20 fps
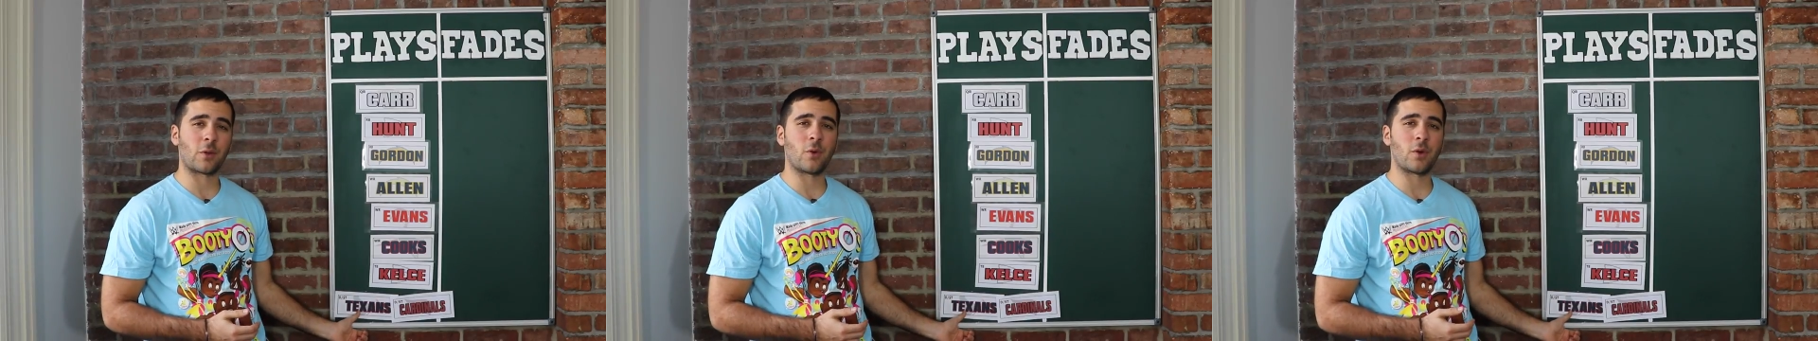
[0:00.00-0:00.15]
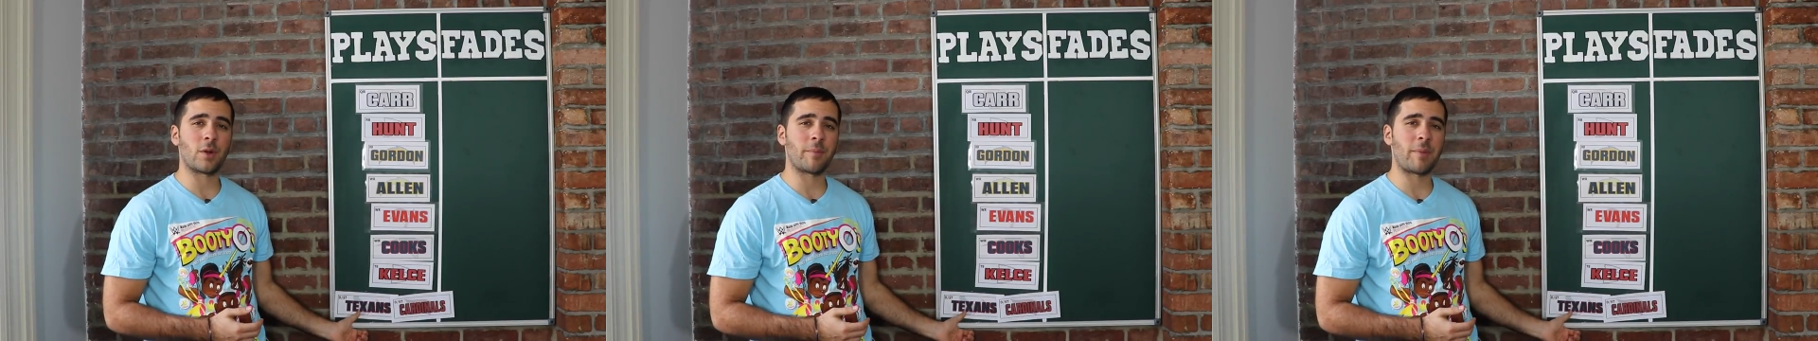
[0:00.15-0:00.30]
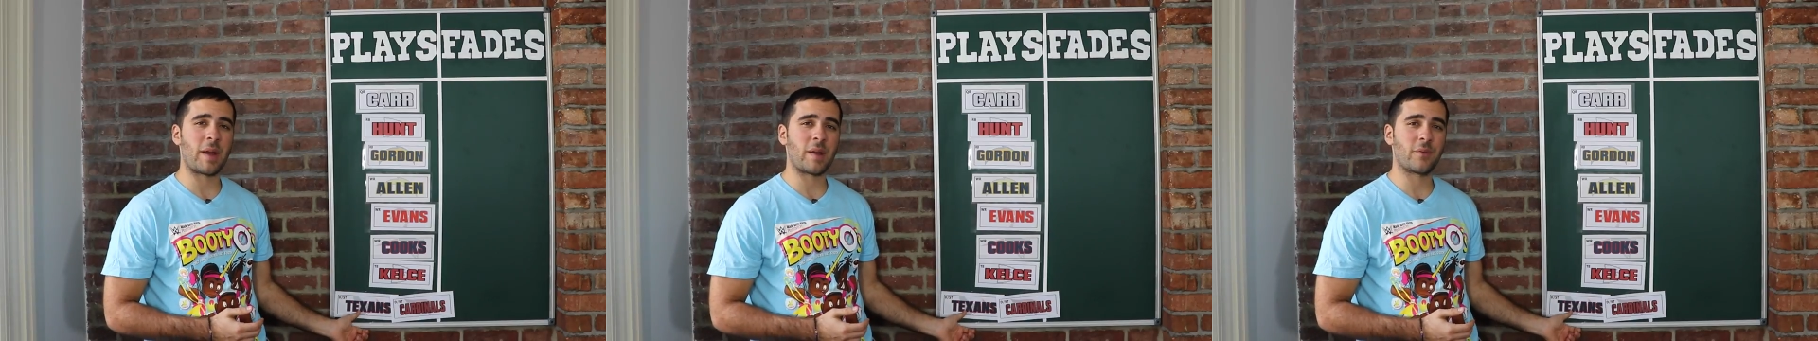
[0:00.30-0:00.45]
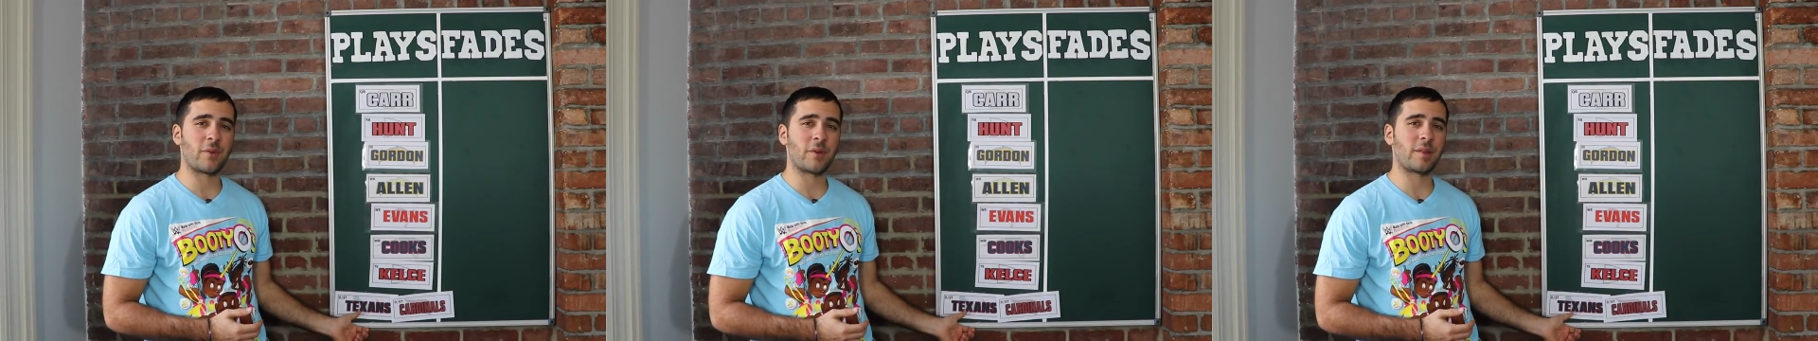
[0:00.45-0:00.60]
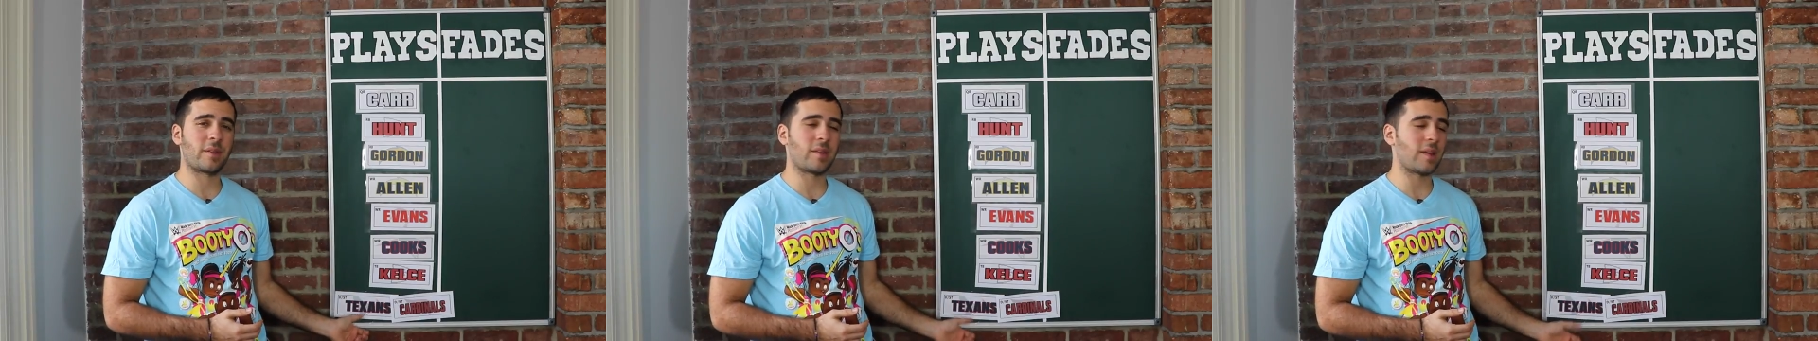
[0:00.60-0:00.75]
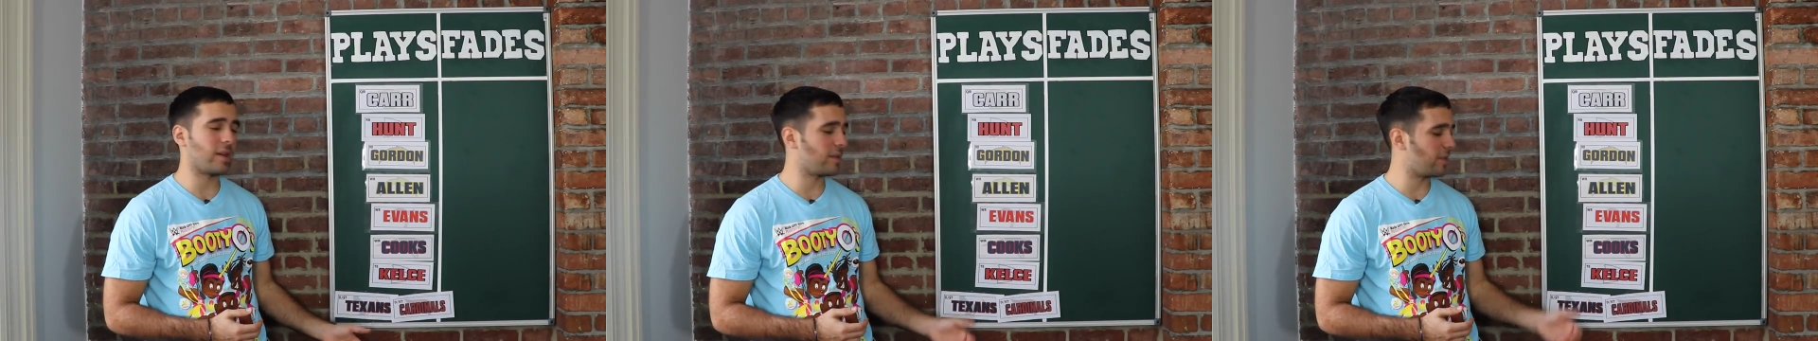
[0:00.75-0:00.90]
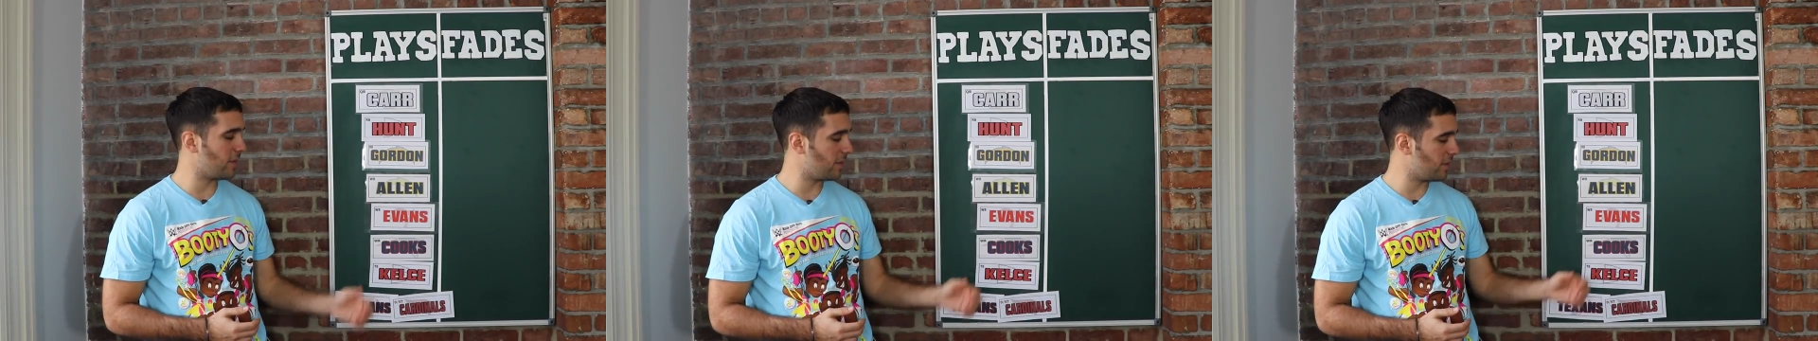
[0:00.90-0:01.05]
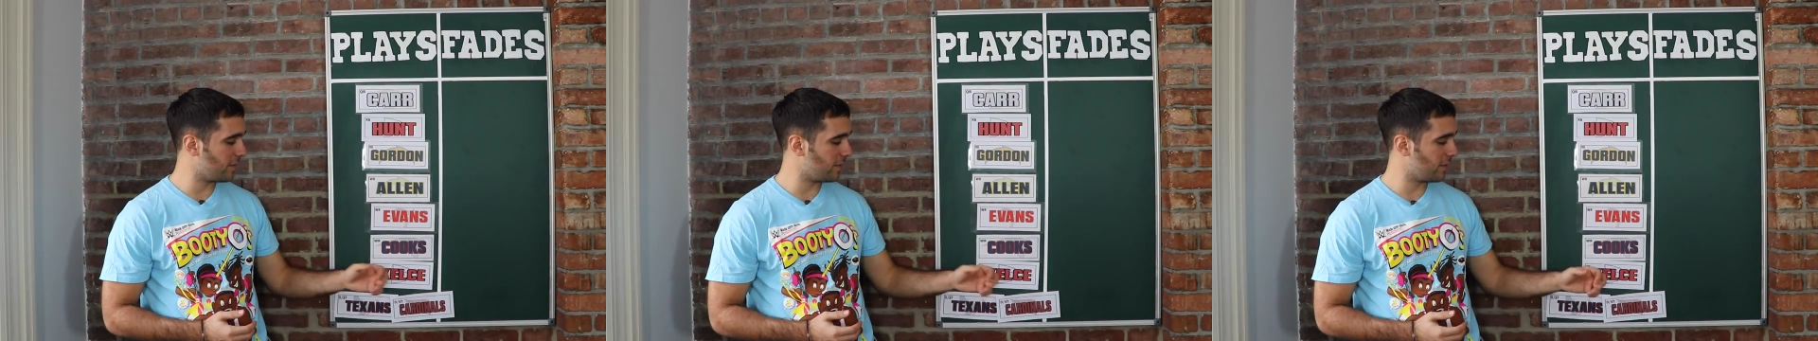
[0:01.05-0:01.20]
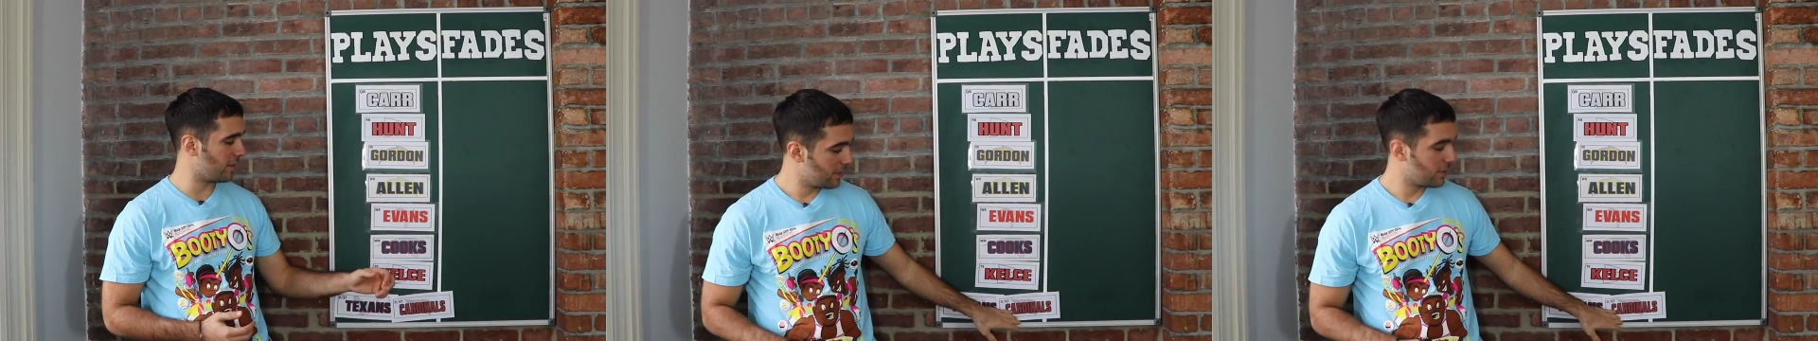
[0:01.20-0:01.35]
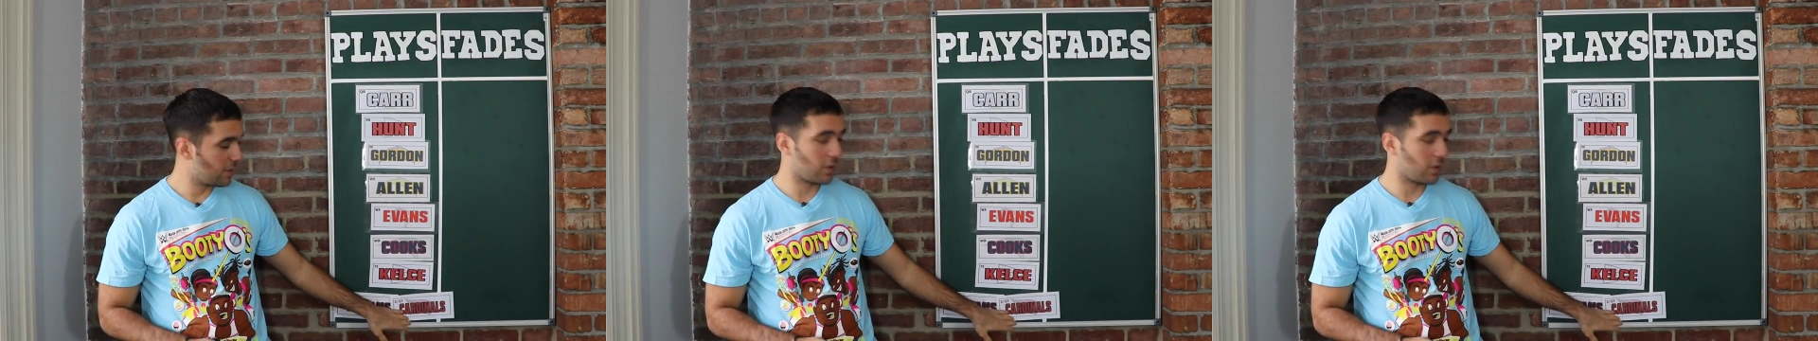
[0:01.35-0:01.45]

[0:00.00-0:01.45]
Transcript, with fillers: quarterback for the Texans.